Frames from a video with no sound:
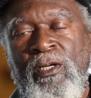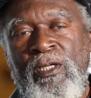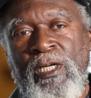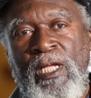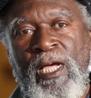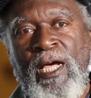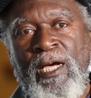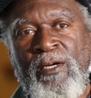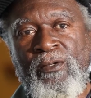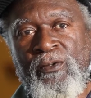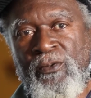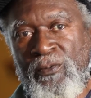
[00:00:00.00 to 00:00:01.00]
the guy
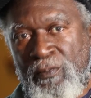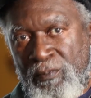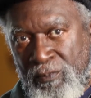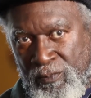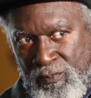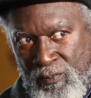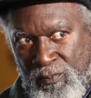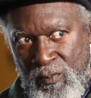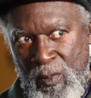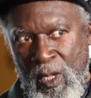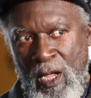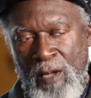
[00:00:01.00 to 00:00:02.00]
who
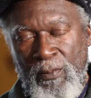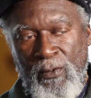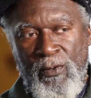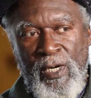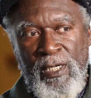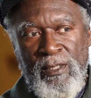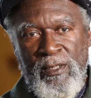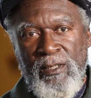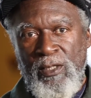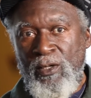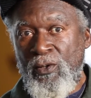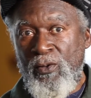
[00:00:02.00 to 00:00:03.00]
operated
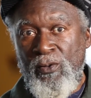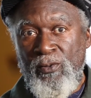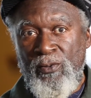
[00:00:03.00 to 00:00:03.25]
the whole